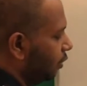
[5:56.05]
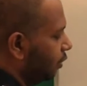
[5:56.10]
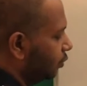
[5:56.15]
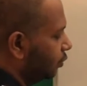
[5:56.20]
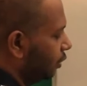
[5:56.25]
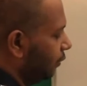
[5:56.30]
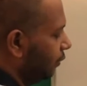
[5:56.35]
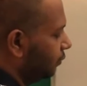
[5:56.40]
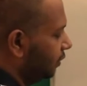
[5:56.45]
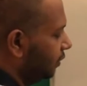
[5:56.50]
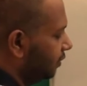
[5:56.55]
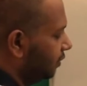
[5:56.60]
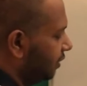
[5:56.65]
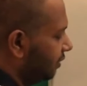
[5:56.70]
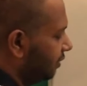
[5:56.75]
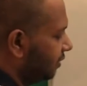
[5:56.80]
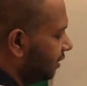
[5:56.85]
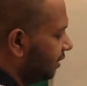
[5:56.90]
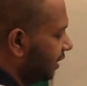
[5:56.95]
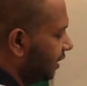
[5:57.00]
So if this
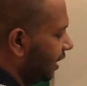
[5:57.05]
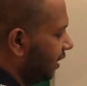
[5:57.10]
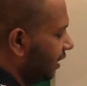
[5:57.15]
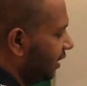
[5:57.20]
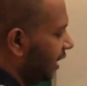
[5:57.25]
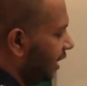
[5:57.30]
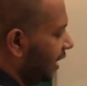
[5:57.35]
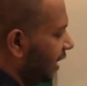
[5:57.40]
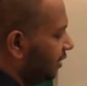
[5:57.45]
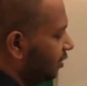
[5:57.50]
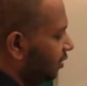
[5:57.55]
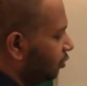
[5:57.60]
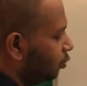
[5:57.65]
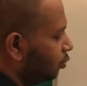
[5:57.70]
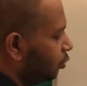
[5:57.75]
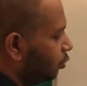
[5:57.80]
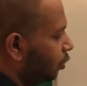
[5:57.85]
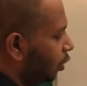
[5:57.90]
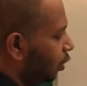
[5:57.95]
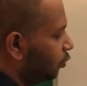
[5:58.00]
is n and this
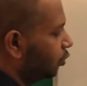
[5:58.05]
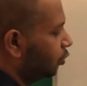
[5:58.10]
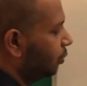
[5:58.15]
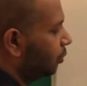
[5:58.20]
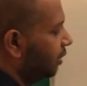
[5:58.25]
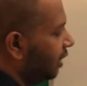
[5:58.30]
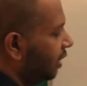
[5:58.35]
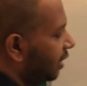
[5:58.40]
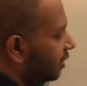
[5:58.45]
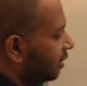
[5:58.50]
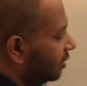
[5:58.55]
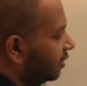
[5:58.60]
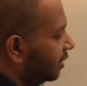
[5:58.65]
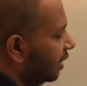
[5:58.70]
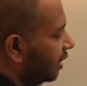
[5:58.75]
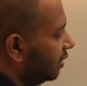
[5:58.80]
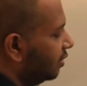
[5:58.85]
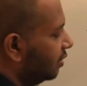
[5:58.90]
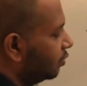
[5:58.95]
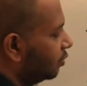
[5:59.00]
should also be n,
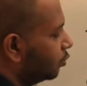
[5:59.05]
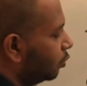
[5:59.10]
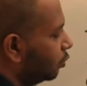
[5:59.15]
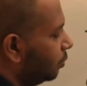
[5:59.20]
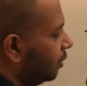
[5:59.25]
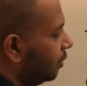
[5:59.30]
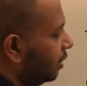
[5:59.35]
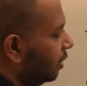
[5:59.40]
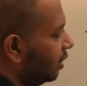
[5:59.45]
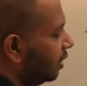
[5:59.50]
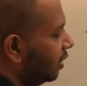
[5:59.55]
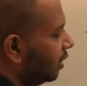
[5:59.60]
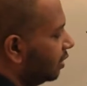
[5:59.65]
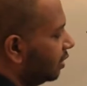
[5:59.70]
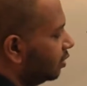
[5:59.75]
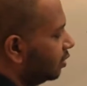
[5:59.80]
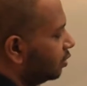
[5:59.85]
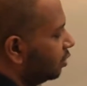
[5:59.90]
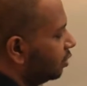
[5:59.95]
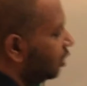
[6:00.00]
then this should be
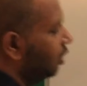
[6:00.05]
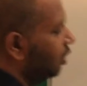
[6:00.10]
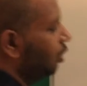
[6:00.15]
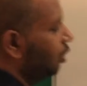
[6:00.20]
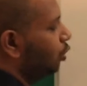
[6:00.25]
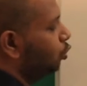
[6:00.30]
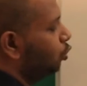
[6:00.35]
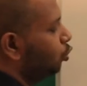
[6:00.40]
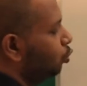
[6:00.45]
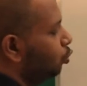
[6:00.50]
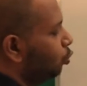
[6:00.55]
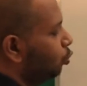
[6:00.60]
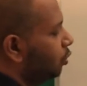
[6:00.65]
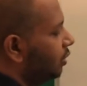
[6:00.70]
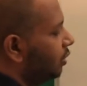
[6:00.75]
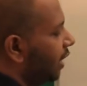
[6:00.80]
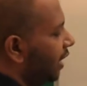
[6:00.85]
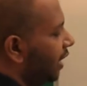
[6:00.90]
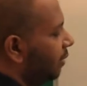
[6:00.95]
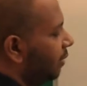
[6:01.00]

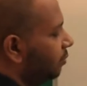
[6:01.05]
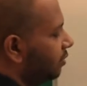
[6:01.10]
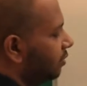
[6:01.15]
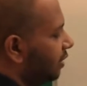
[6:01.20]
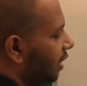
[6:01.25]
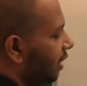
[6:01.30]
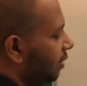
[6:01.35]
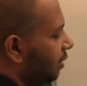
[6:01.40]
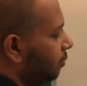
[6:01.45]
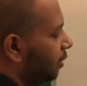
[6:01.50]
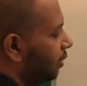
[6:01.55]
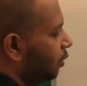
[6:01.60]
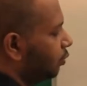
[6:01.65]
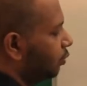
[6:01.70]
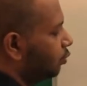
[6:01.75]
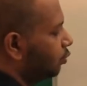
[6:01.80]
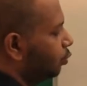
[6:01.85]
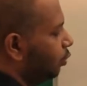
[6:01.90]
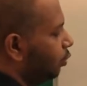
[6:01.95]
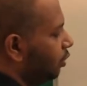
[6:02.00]
2 times n,
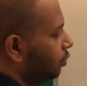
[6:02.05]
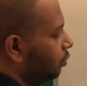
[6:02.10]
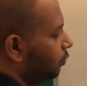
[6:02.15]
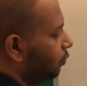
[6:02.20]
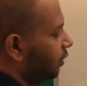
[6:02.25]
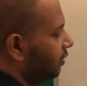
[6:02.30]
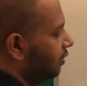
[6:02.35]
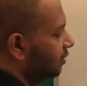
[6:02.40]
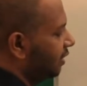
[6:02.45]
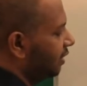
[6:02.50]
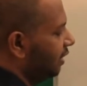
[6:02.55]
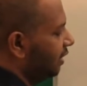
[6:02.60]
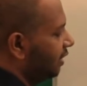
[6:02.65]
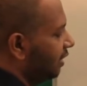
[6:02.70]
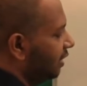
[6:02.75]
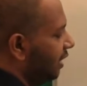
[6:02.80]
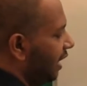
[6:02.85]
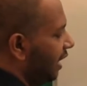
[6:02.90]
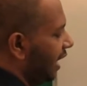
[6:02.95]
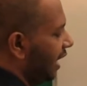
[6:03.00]
because 2 is fixed
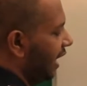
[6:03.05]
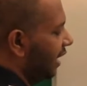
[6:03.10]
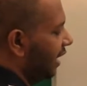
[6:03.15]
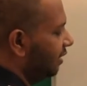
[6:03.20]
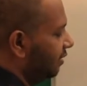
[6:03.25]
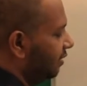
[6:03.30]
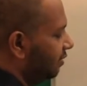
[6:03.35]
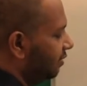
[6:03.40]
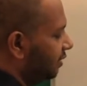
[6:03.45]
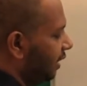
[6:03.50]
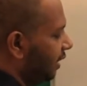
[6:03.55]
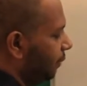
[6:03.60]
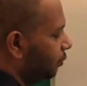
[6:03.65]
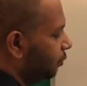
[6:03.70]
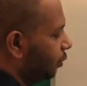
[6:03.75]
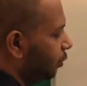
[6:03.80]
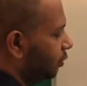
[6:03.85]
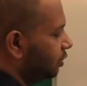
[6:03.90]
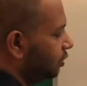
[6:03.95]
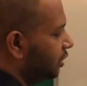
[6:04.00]
and this
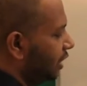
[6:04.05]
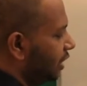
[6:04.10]
keeps on